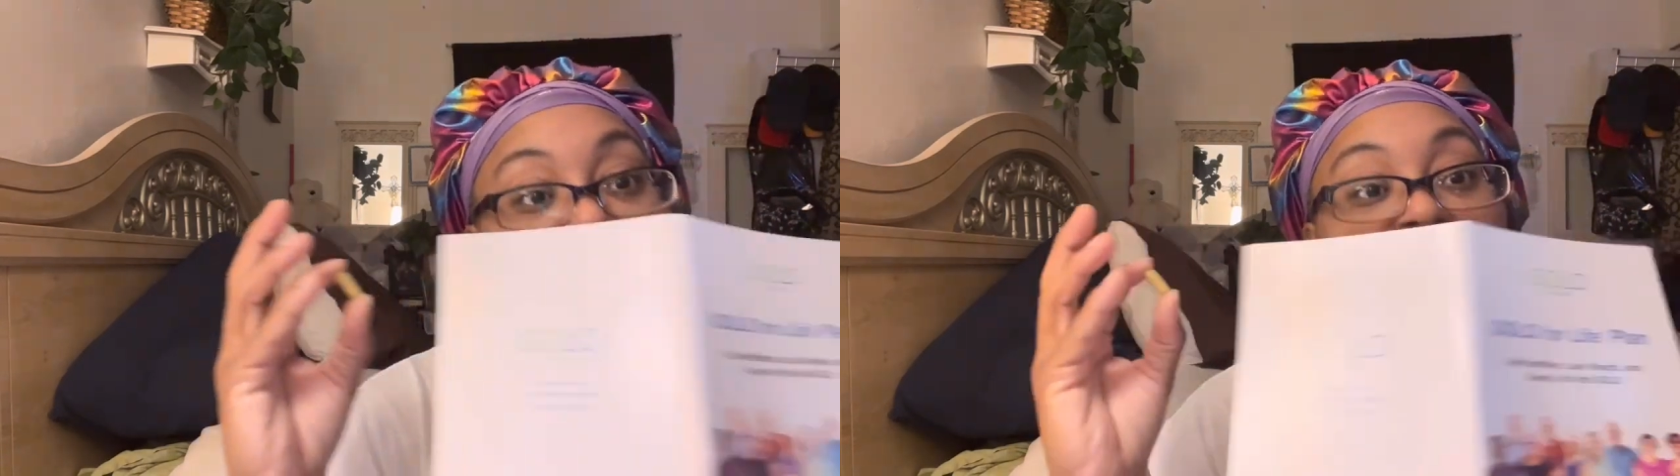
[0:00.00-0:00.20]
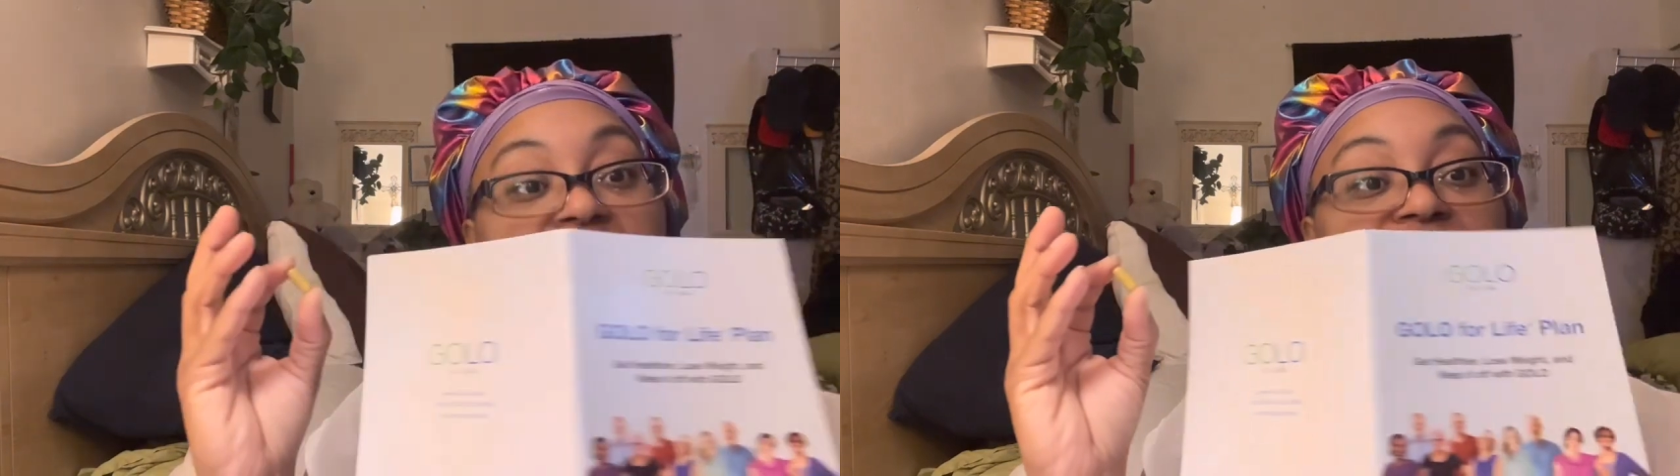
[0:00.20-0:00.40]

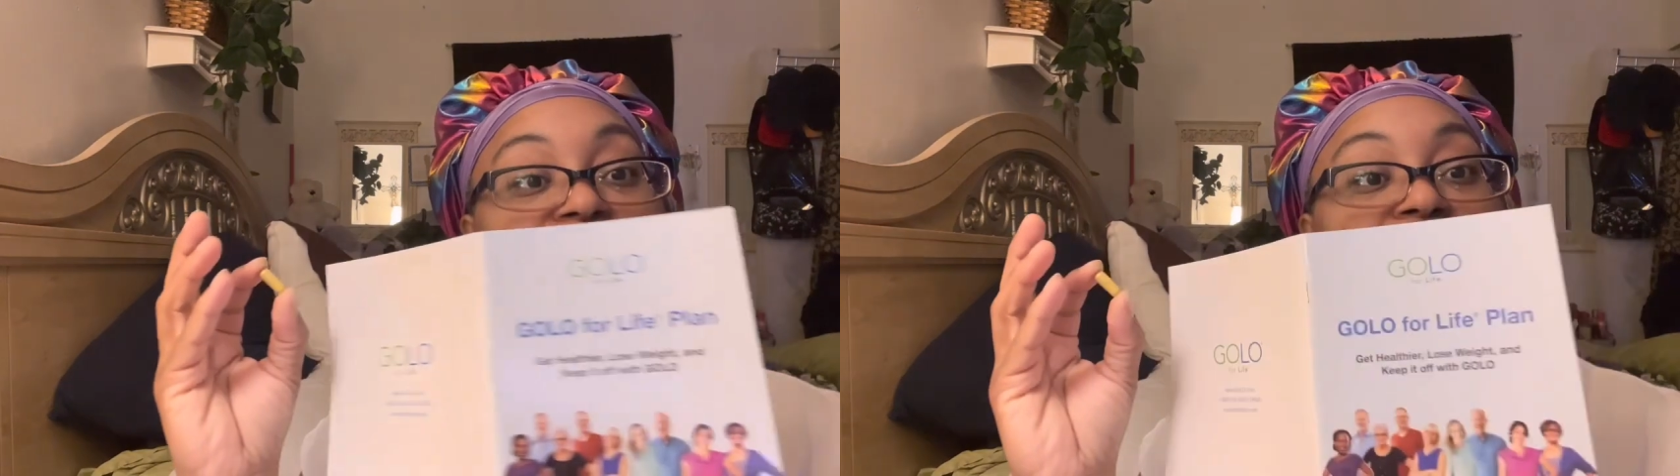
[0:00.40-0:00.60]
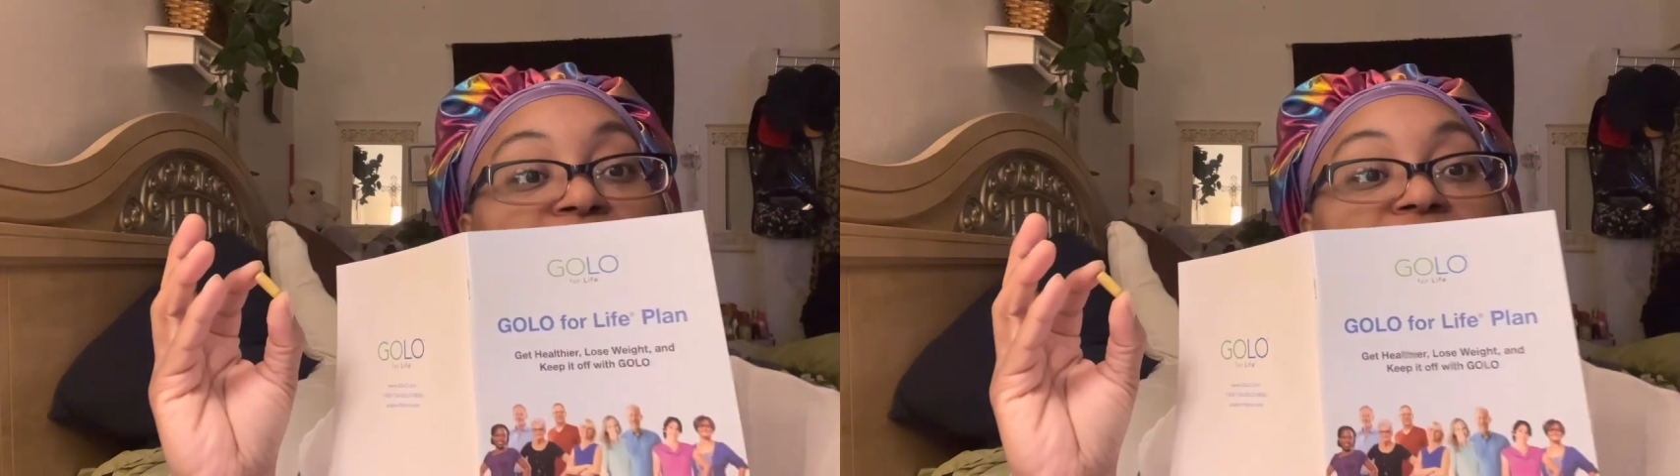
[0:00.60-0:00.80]
it right
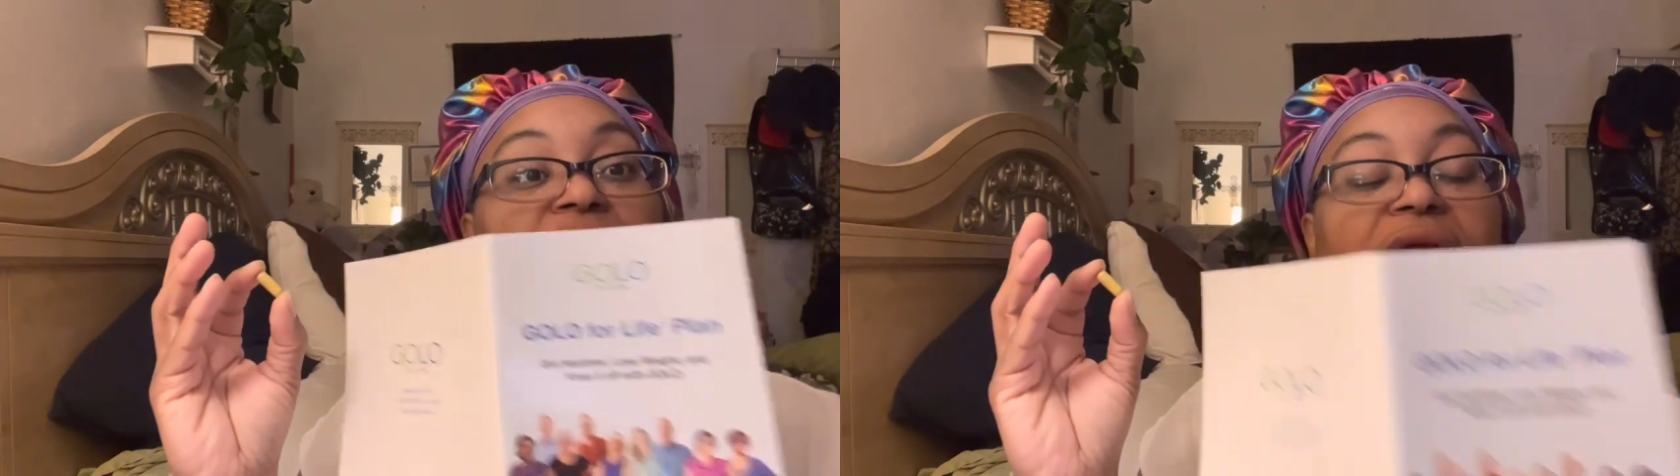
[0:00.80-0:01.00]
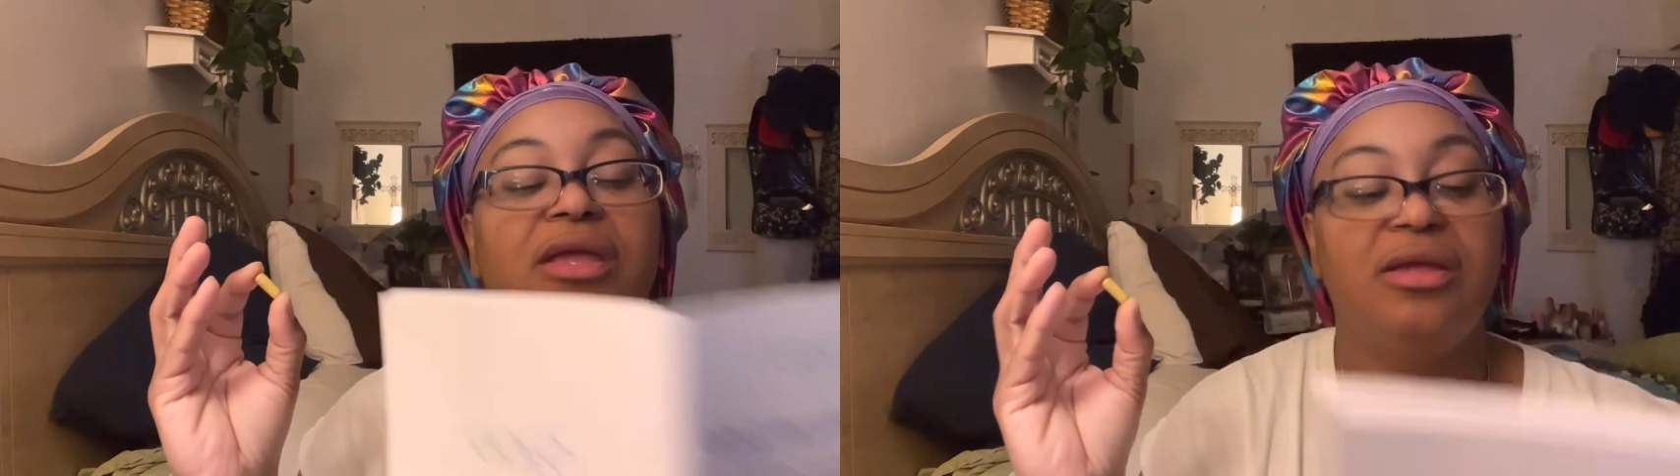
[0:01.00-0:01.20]
from the book
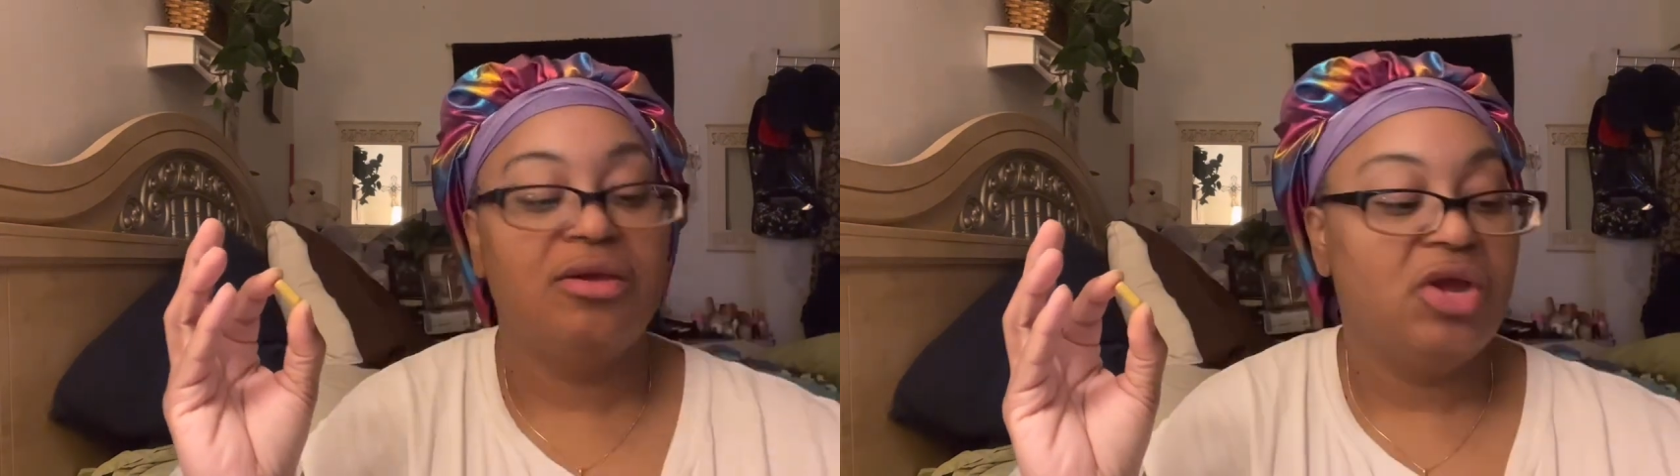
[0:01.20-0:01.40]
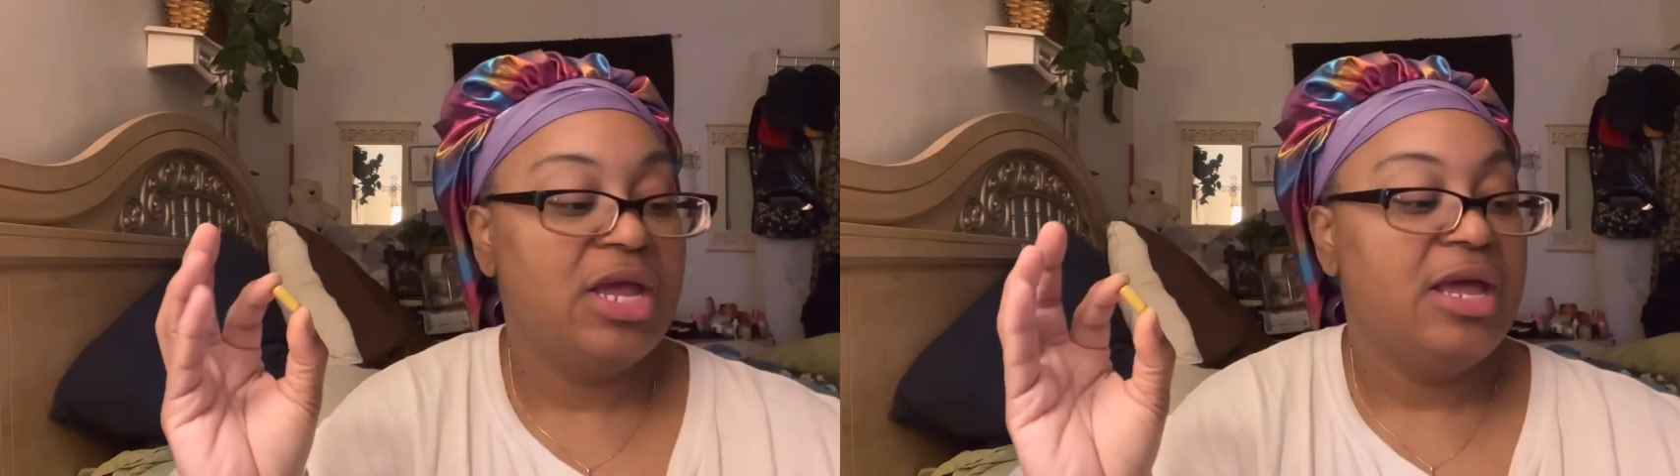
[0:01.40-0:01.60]
right here.